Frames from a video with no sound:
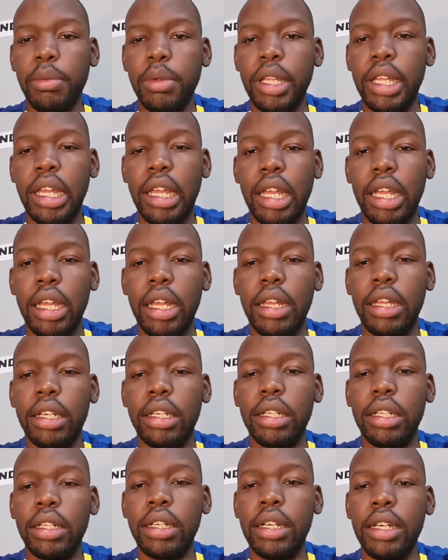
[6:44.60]
We had
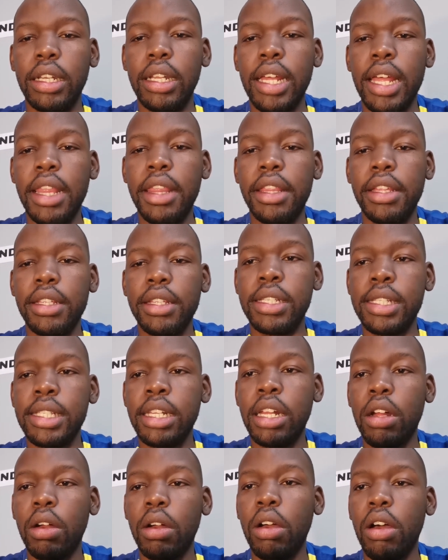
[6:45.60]
another
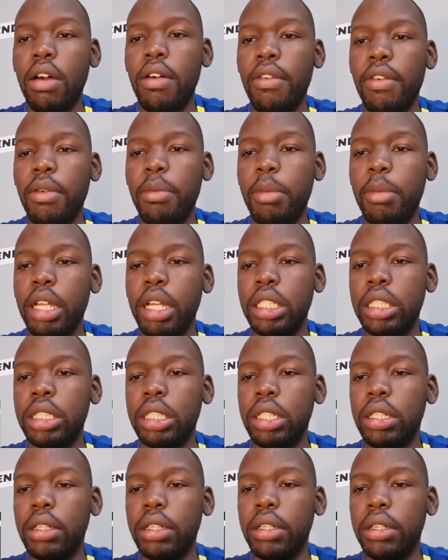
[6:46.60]
sell
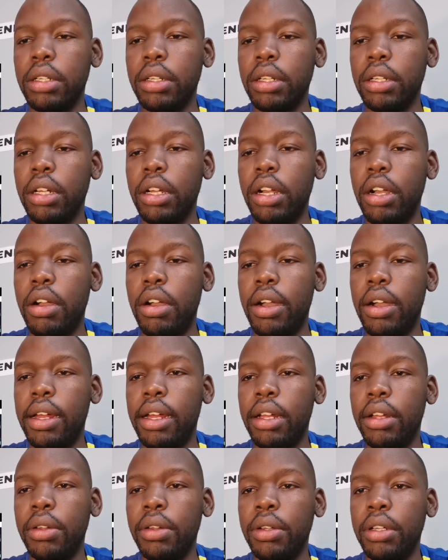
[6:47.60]
confirmation
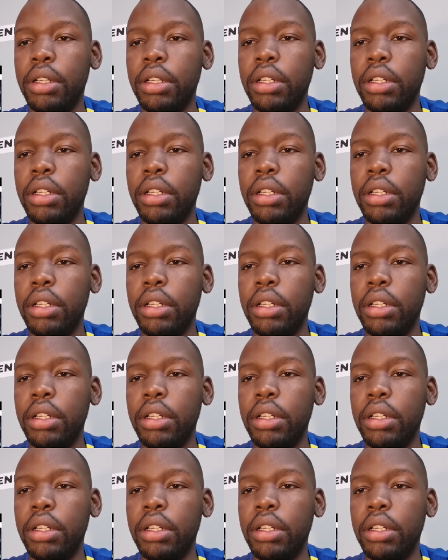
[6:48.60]
around